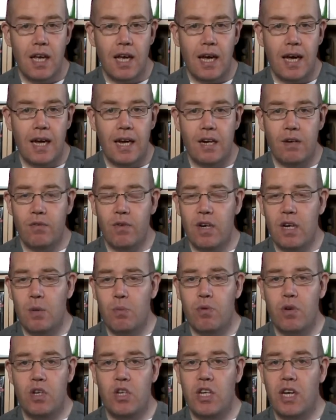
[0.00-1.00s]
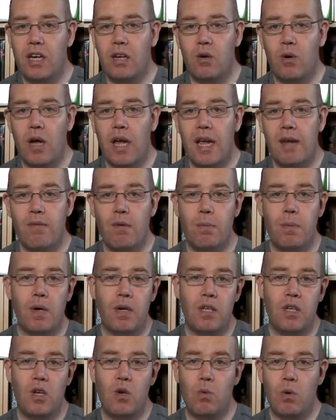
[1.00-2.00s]
And I really appreciate
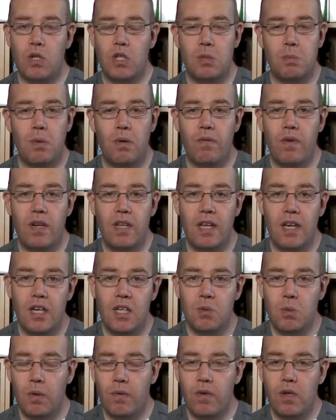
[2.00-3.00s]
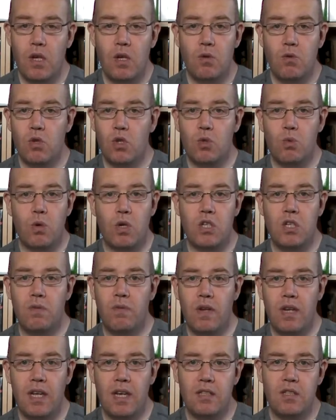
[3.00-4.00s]
everybody who watches my videos, whether you just watch the
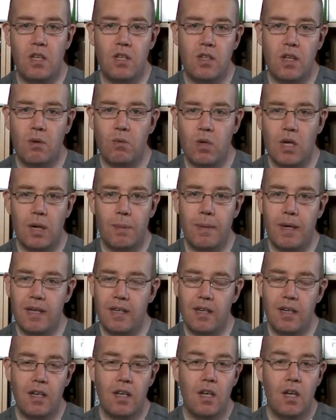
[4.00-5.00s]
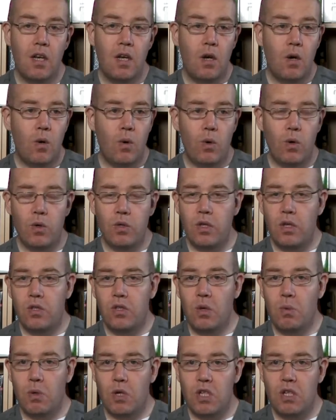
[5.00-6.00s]
videos and you don't comment, or you
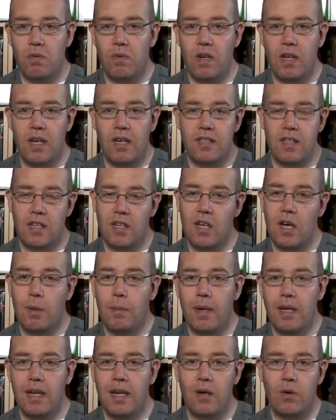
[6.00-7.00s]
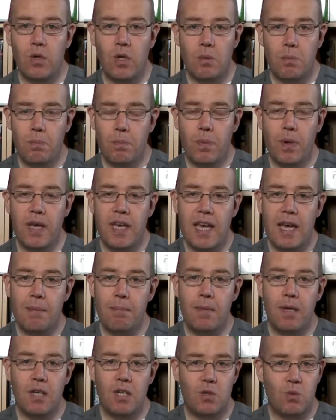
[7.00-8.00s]
do watch the videos and comment, or you PM
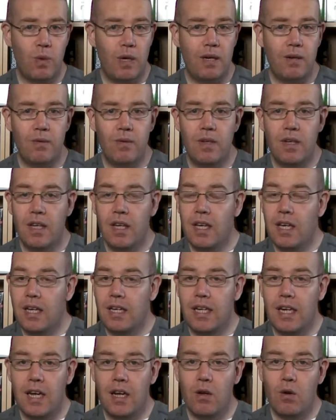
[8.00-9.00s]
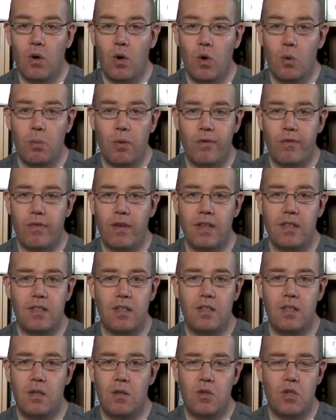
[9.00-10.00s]
me as well. You know, all my friends
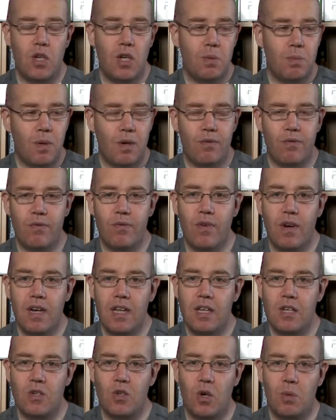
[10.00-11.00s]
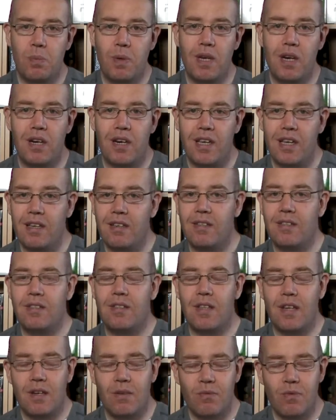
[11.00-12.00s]
on YouTube, I've really enjoyed being on here, and
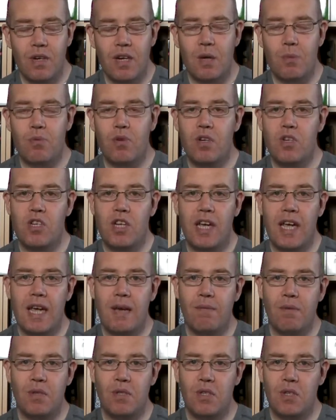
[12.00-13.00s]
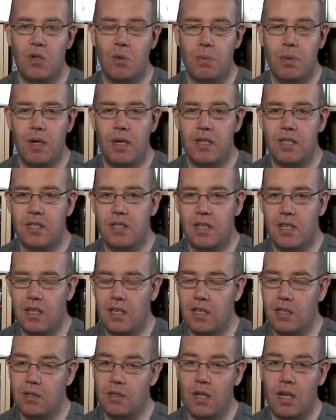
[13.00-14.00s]
I really appreciate every single person that
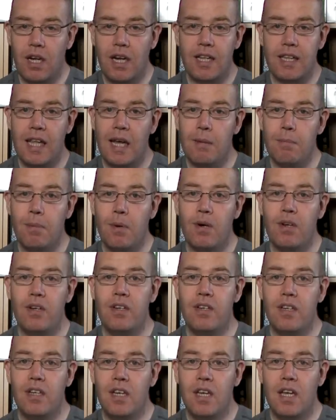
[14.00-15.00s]
has clicked that button